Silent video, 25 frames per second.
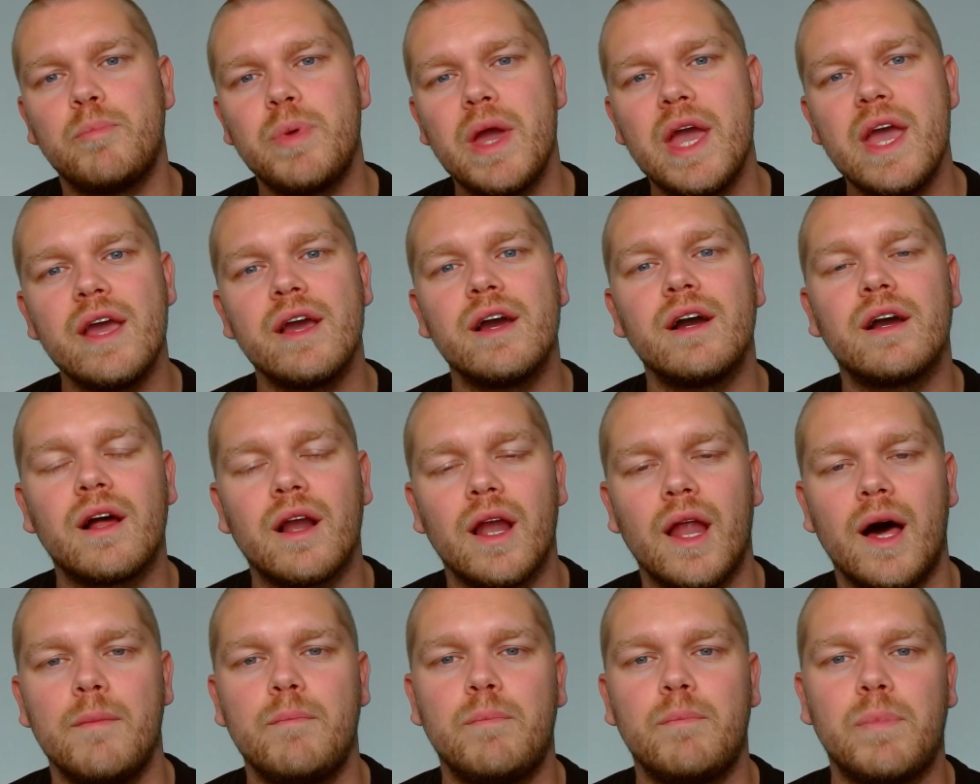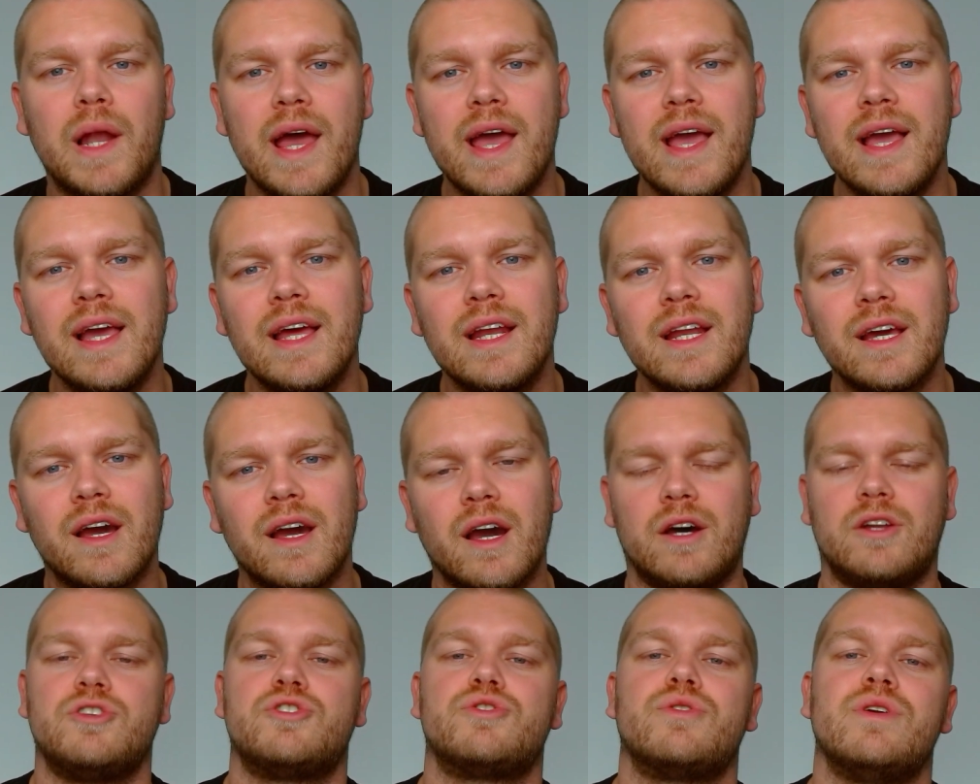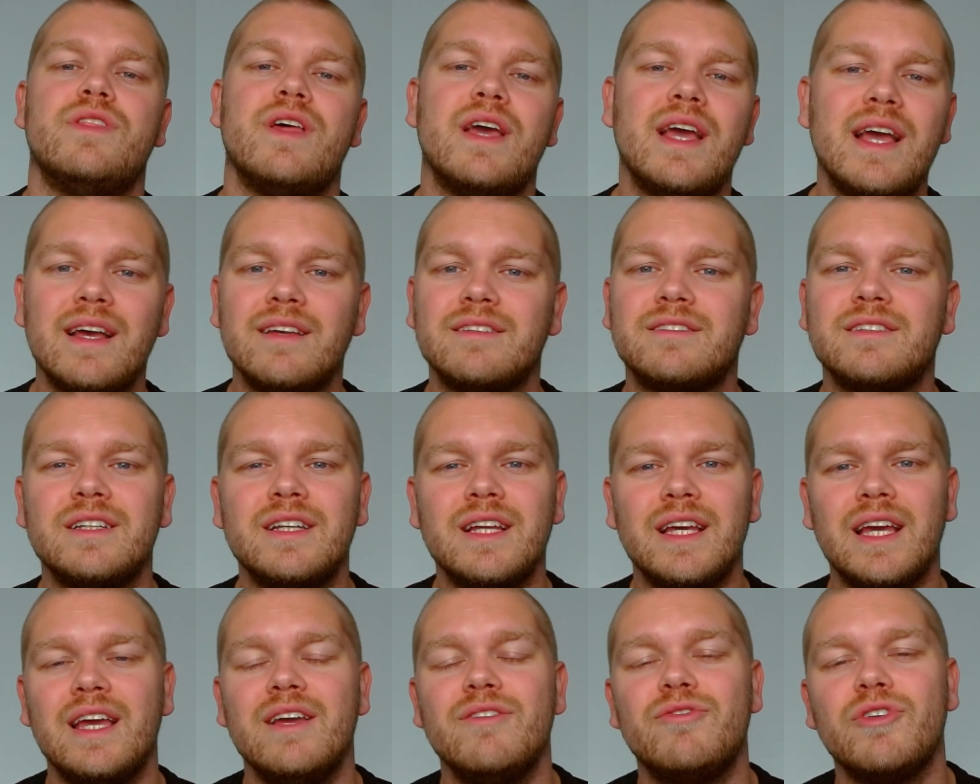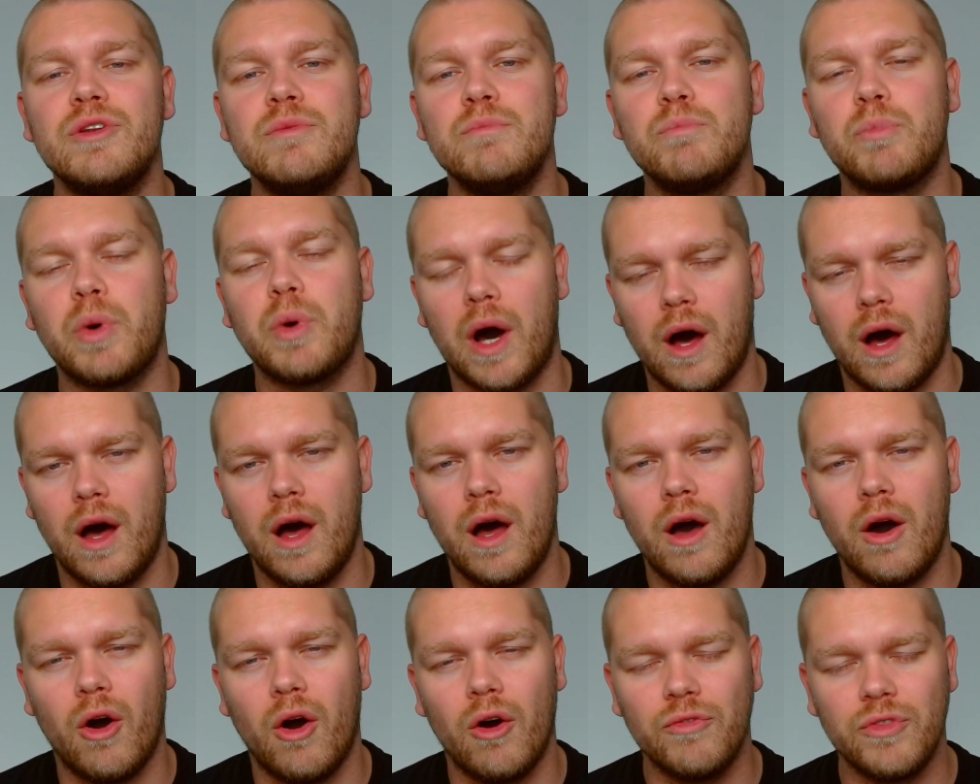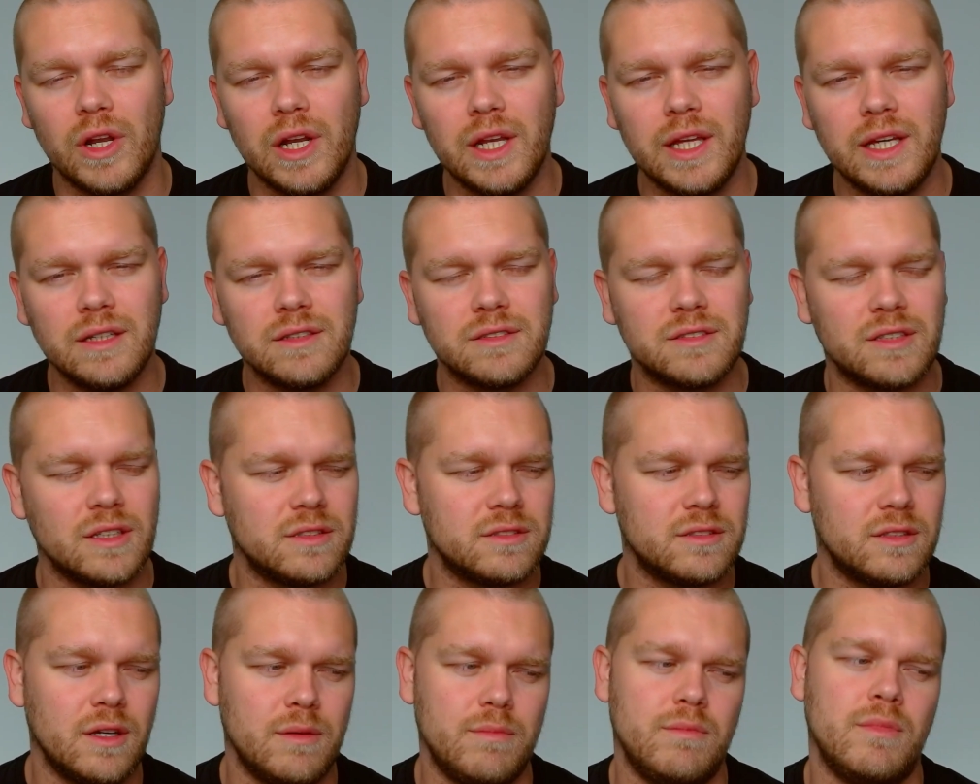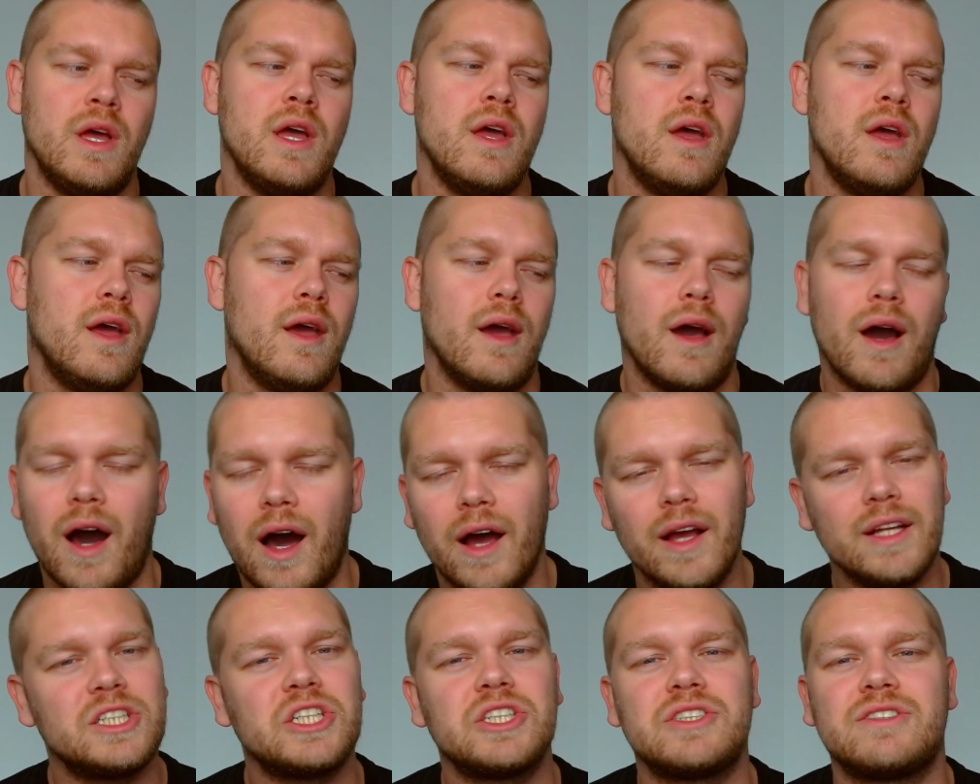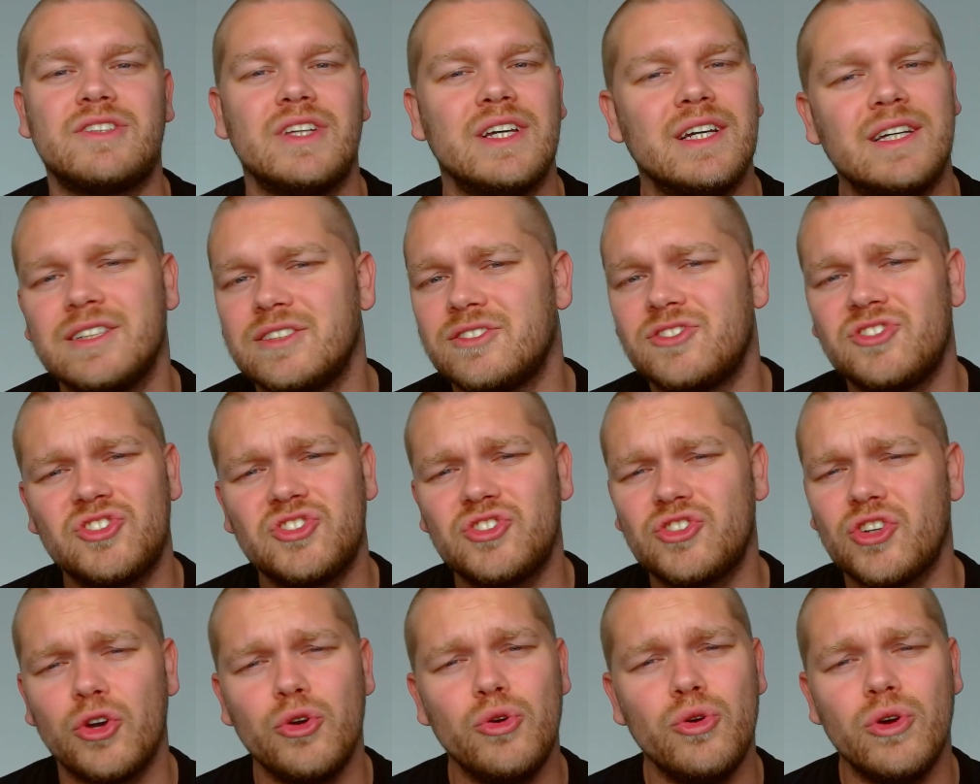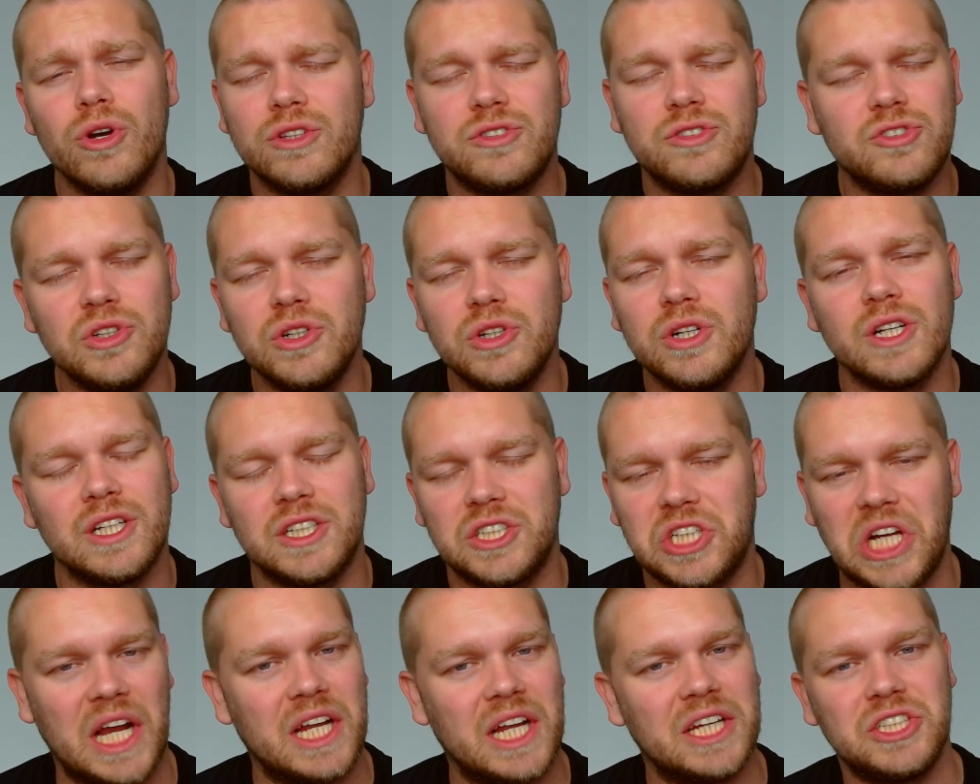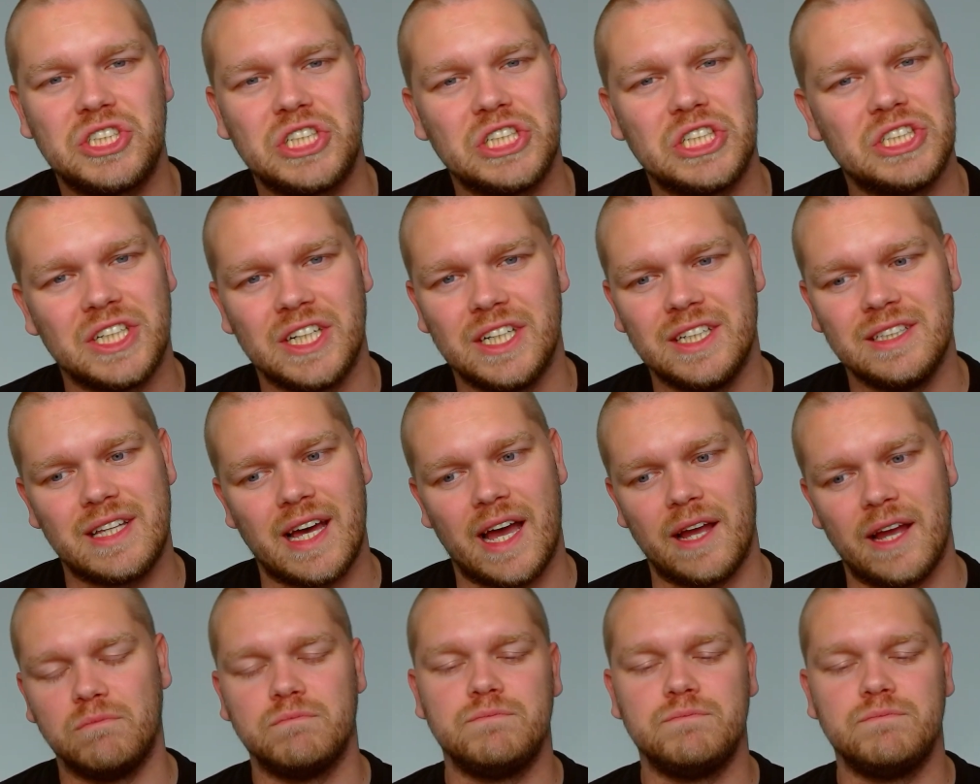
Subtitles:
Being a club, playing in a country that isn't even part of the league system, I just think it's too good a challenge to turn down.